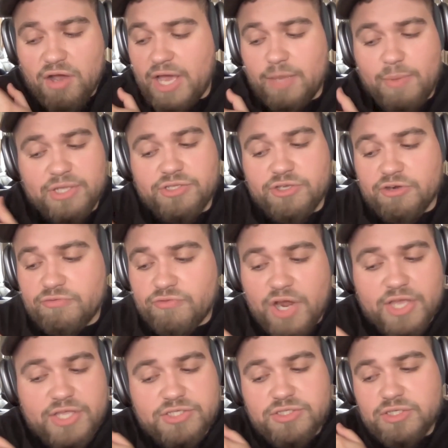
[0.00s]
my dear
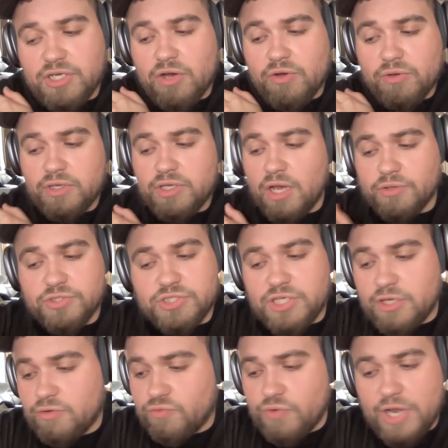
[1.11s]
friends, you know,
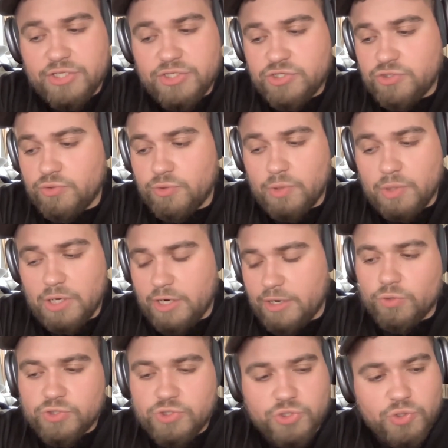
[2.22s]
Kelsey and Rich, who
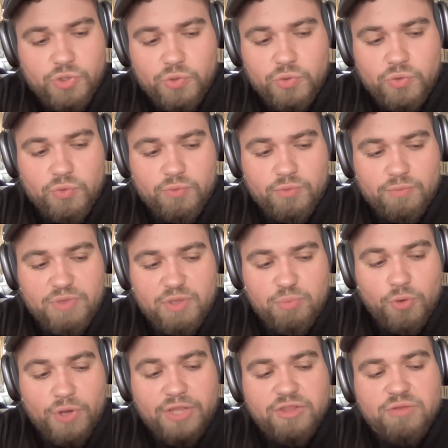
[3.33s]
were two
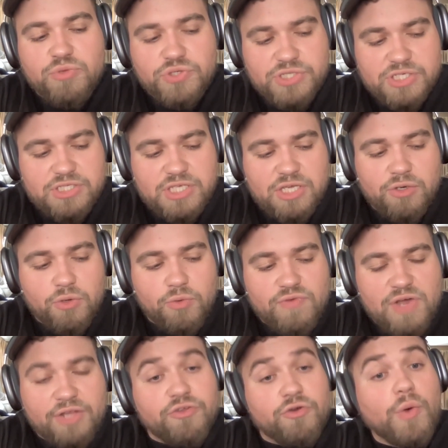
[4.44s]
people in the music scene
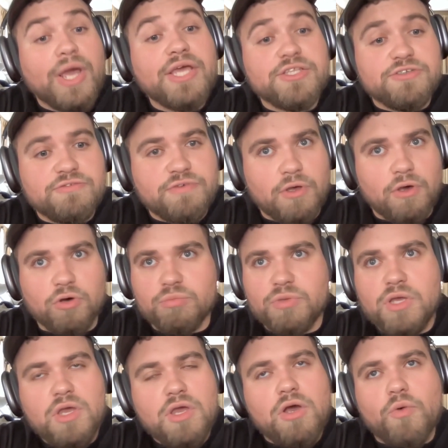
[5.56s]
who found their way into
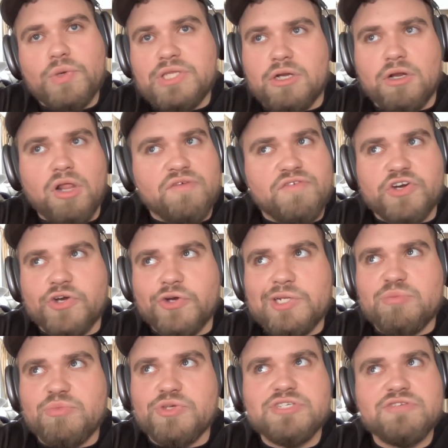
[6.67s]
film, we did all of our
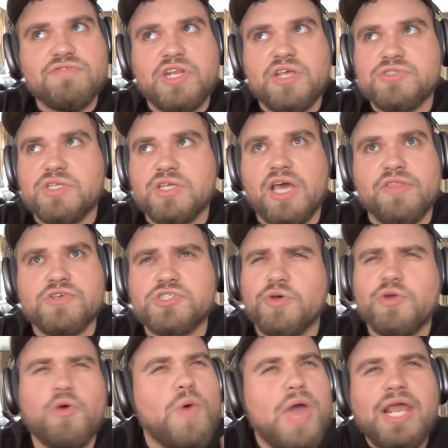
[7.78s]
early music videos together.
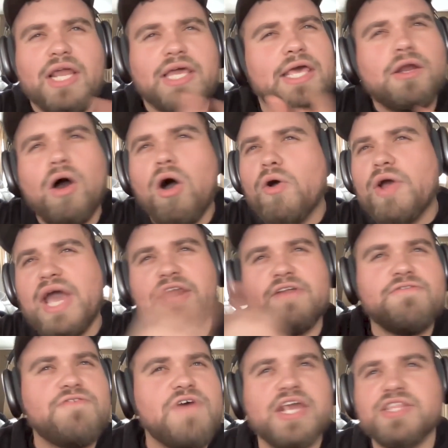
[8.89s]
So in a way, like, it all
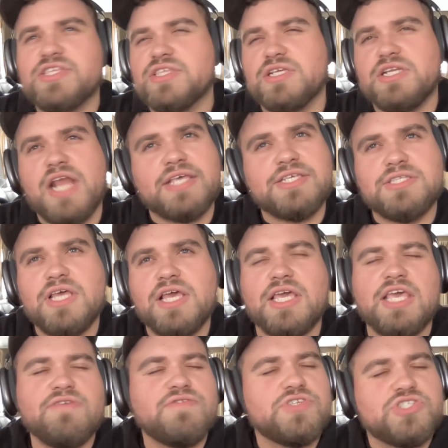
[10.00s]
kind of fed into the next
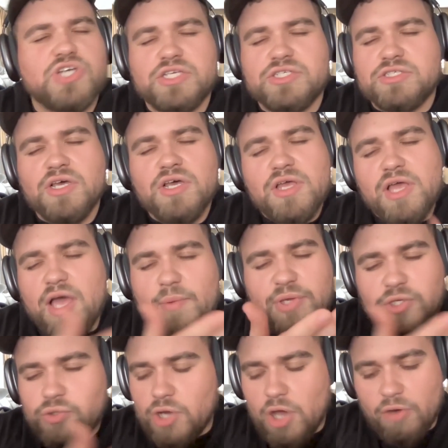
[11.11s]
thing. Even just, I
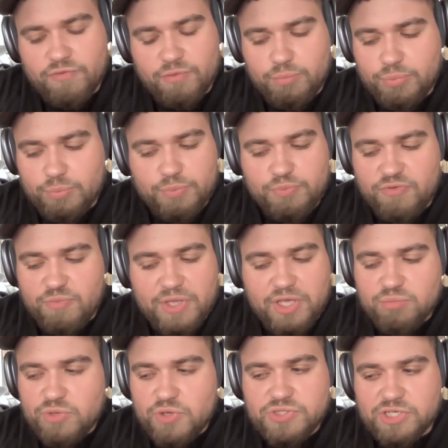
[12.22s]
mean, you know, from
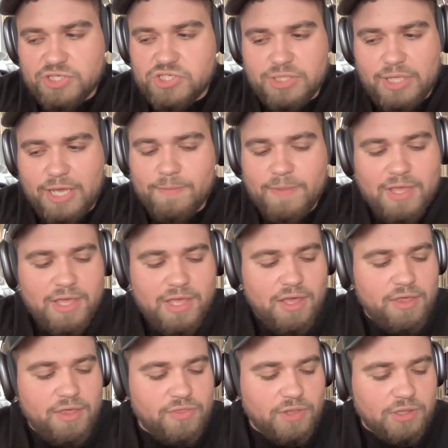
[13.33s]
being in music, just like
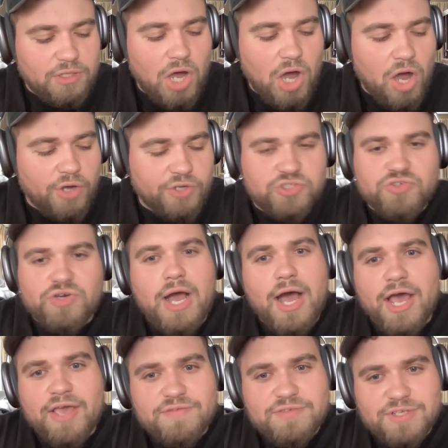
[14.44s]
the long
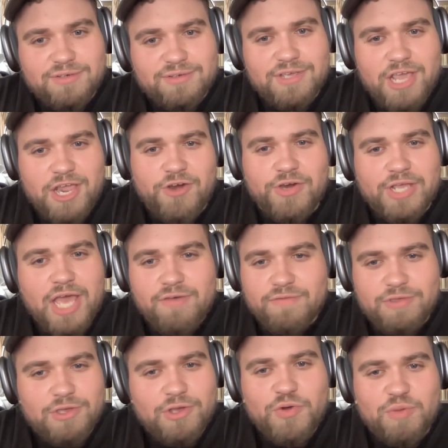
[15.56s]
drives and carrying
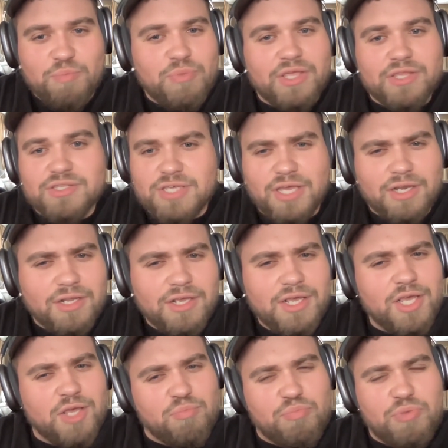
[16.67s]
heavy equipment and
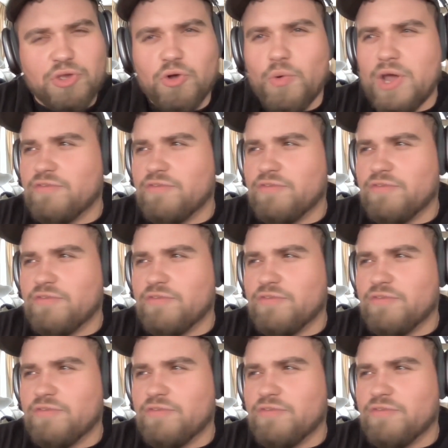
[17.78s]
being